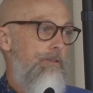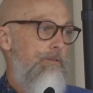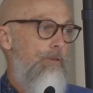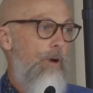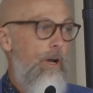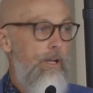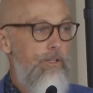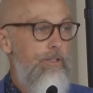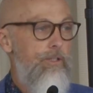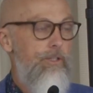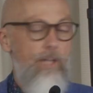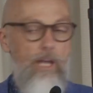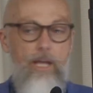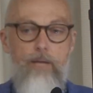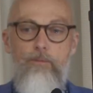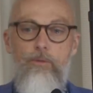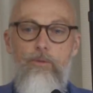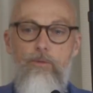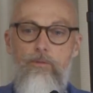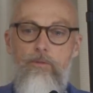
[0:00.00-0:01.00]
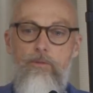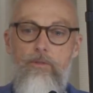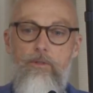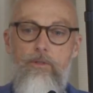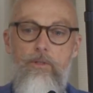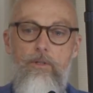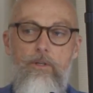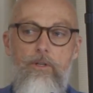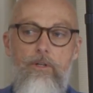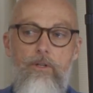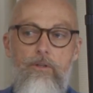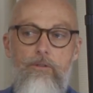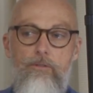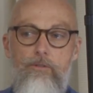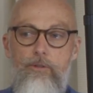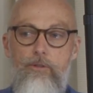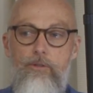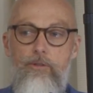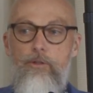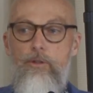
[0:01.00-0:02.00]
Righteous Abel.
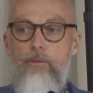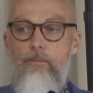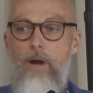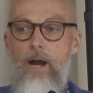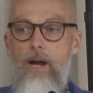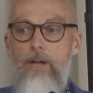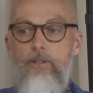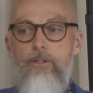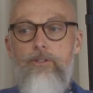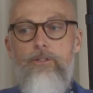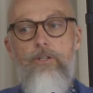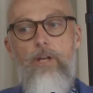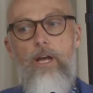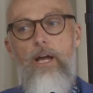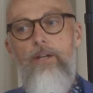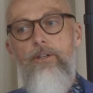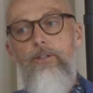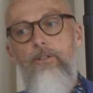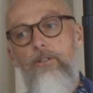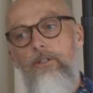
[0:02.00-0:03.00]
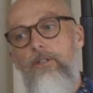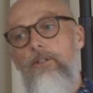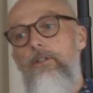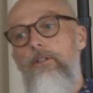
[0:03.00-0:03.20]
Through to the martyrs under